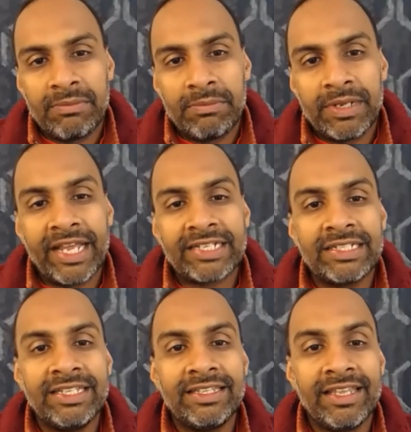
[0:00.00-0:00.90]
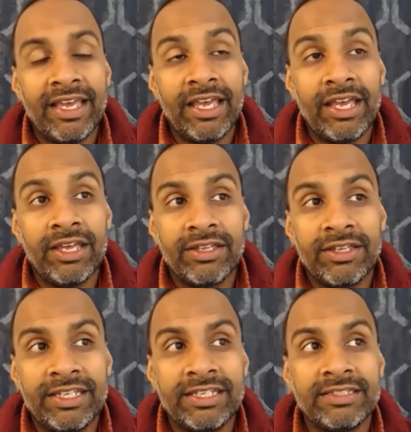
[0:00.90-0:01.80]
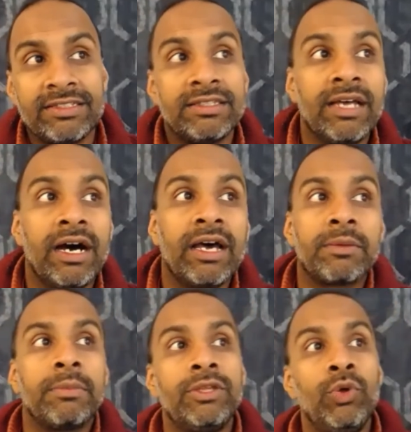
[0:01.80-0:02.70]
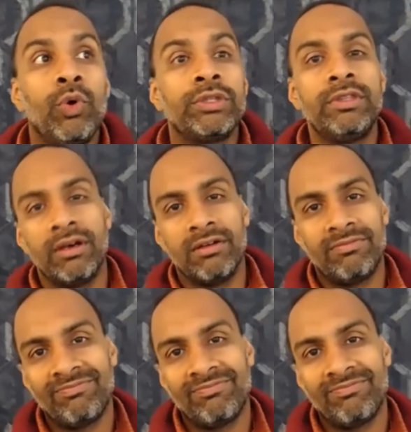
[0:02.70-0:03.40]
But actually there, he is a dharma yod.